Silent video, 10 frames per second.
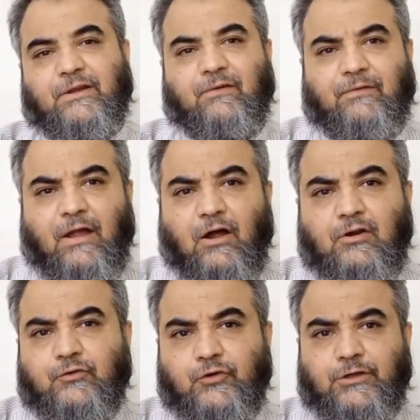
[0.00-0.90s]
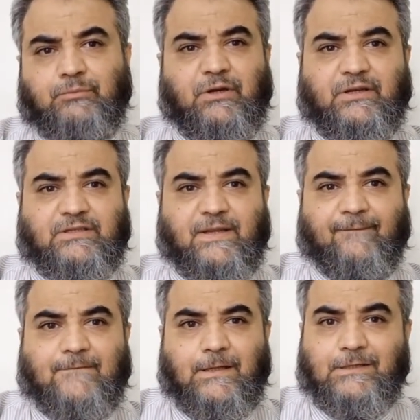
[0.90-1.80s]
of all treatments
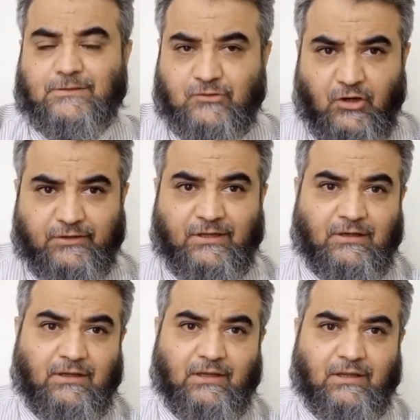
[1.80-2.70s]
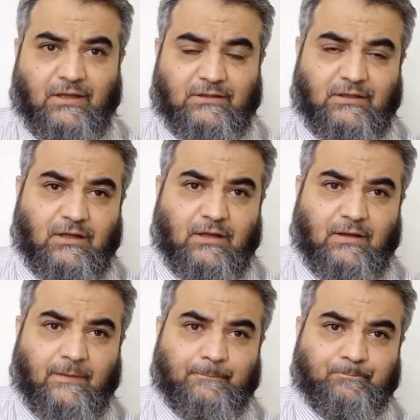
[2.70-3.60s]
it is not healing and
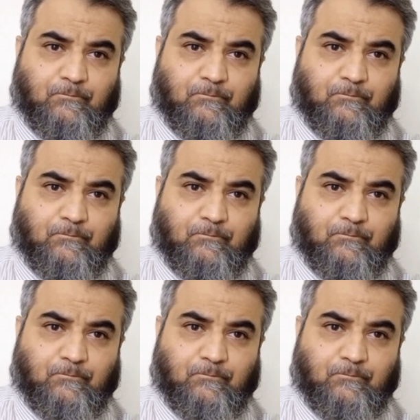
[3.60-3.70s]
the